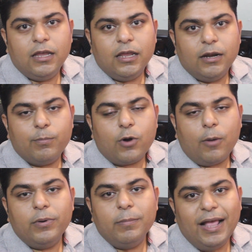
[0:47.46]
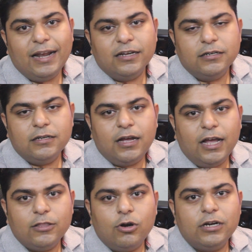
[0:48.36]
in a proper manner,
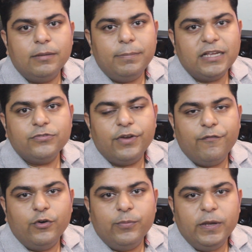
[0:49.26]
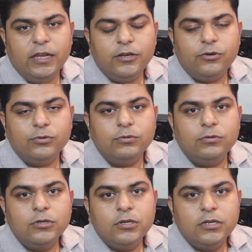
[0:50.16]
I thought the best way would be
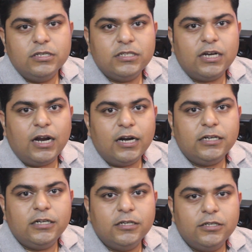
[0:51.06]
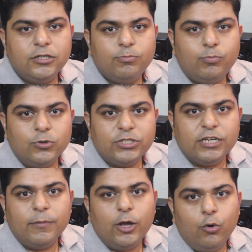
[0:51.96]
to start
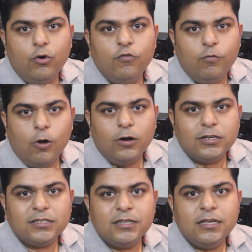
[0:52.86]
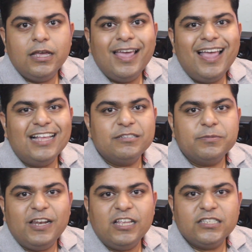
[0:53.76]
posting my own vlogs as
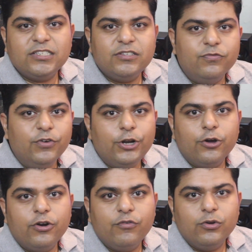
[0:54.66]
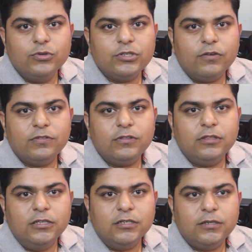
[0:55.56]
well as video reviews of
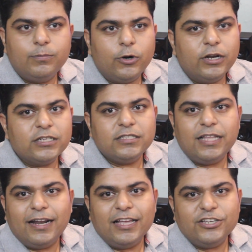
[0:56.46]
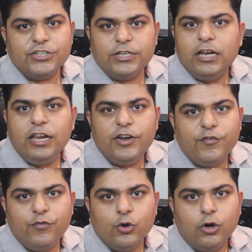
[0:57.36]
the products that I generally
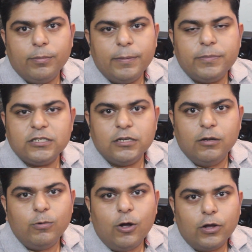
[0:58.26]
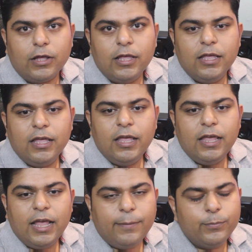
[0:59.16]
review on my personal blog
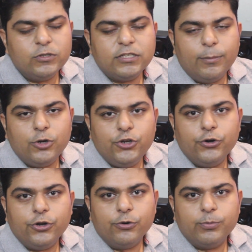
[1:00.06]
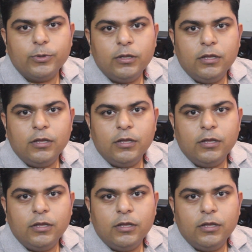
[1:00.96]
and post them on YouTube,